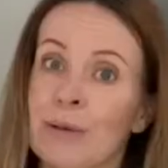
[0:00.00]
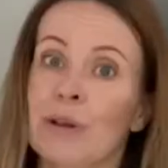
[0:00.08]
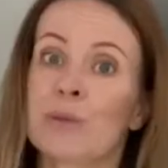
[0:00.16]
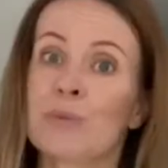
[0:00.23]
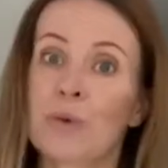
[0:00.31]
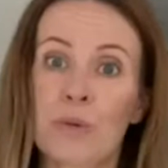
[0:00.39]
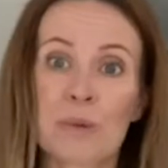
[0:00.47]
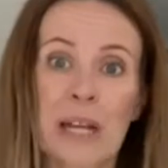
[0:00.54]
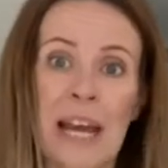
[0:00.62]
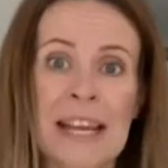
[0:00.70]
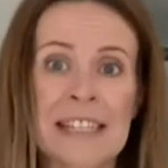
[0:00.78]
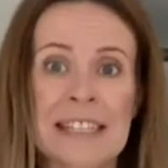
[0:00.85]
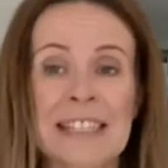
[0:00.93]
nice warm
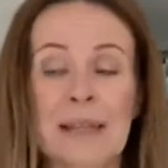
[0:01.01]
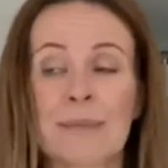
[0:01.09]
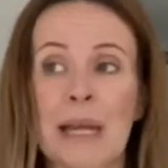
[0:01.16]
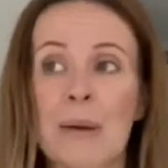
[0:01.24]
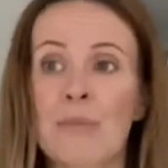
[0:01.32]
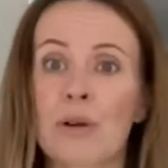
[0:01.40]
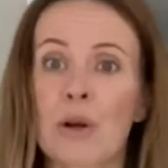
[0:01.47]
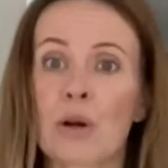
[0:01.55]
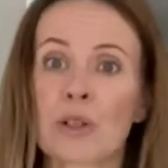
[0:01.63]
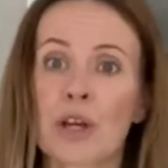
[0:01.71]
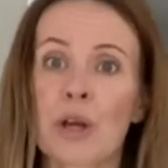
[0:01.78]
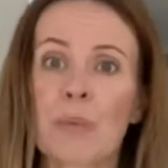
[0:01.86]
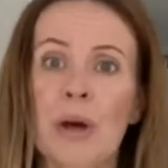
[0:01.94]
days in September and
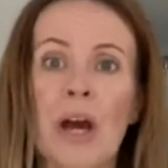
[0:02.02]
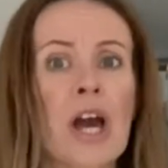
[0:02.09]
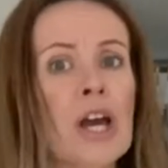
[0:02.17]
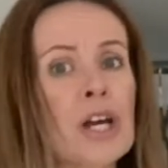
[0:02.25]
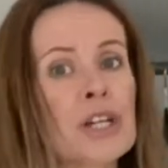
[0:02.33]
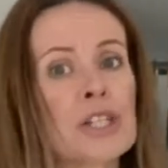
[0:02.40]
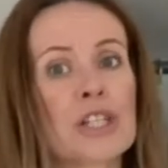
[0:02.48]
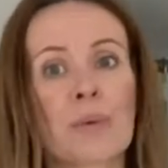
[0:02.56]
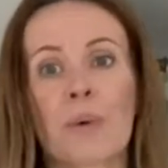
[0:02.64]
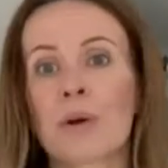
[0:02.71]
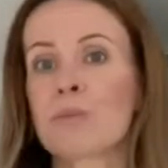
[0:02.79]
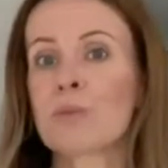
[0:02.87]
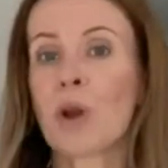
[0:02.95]
October, so
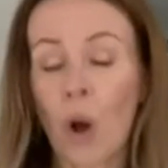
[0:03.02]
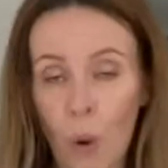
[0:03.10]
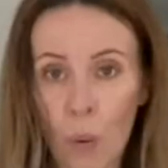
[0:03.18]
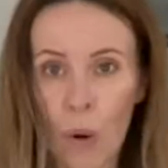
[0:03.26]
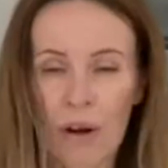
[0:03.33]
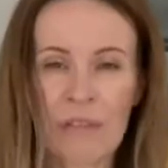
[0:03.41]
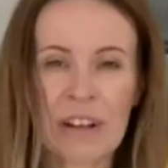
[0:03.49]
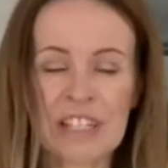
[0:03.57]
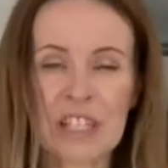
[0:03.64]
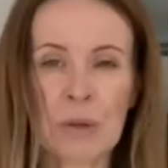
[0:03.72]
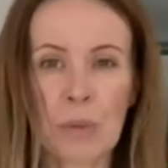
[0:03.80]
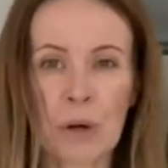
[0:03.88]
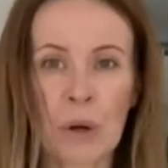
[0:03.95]
I'm not quite ready to
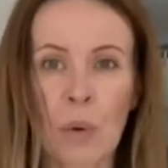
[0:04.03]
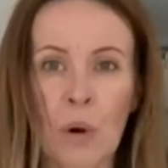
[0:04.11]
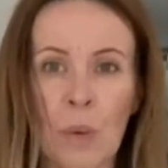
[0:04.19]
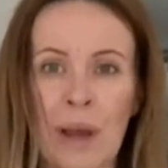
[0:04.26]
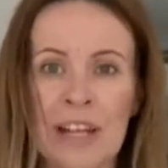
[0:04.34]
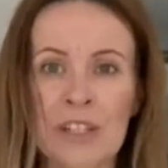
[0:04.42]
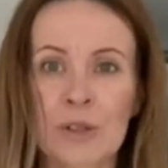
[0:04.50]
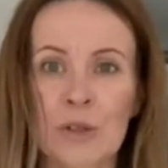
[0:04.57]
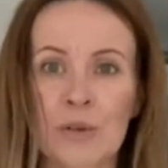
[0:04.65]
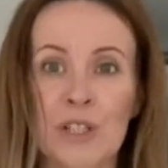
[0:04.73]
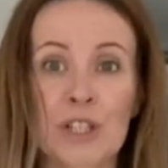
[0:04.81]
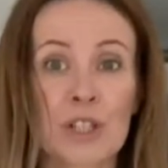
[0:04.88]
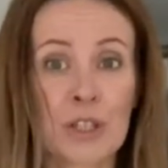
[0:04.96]
put it all away in
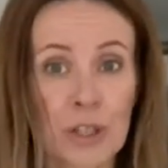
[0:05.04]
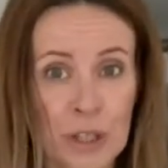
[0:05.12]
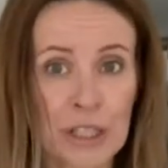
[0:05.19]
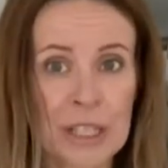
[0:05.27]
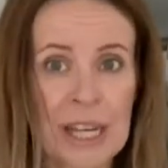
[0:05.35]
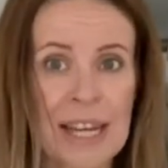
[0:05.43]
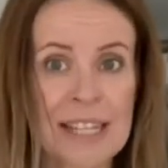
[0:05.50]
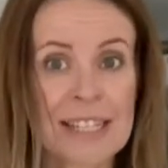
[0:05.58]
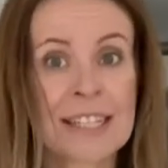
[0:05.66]
storage just yet.